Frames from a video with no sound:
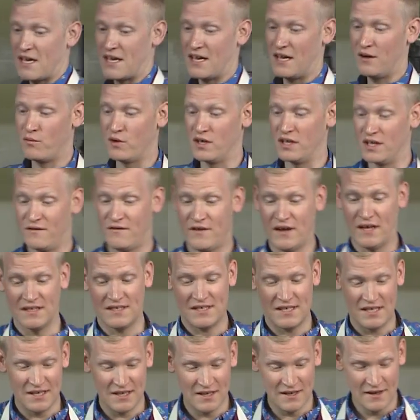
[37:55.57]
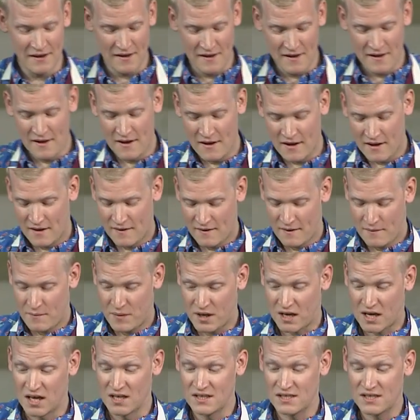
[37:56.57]
I get really fancy
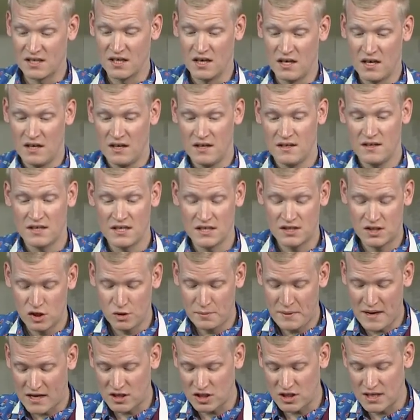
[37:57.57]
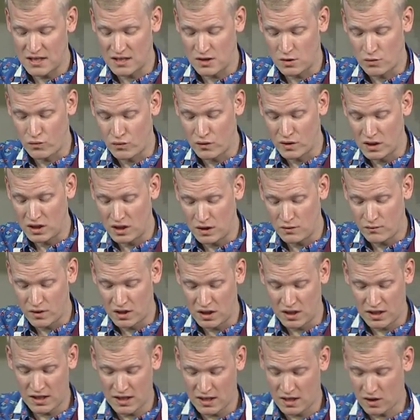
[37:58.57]
because the soup actually has a really,
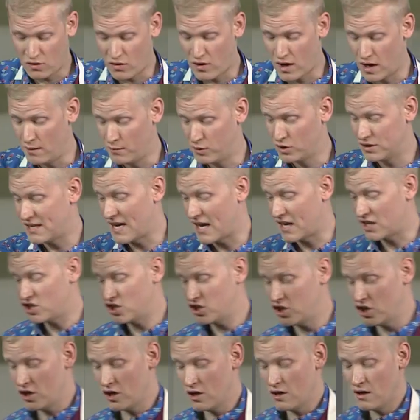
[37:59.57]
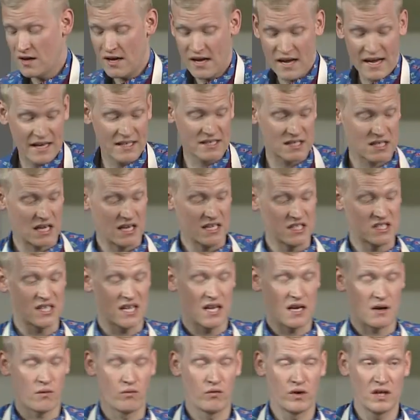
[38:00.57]
really incredible texture. It's
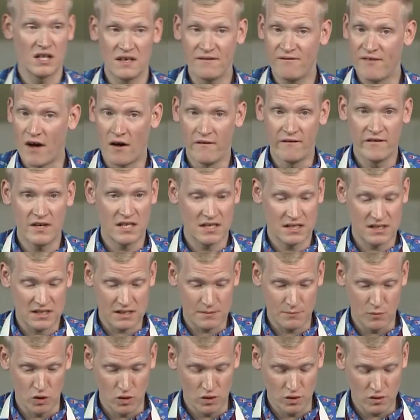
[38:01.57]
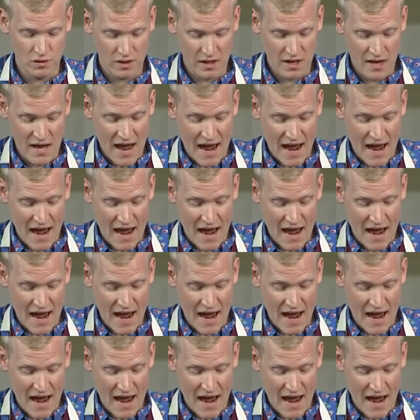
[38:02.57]
like really velvety and smooth.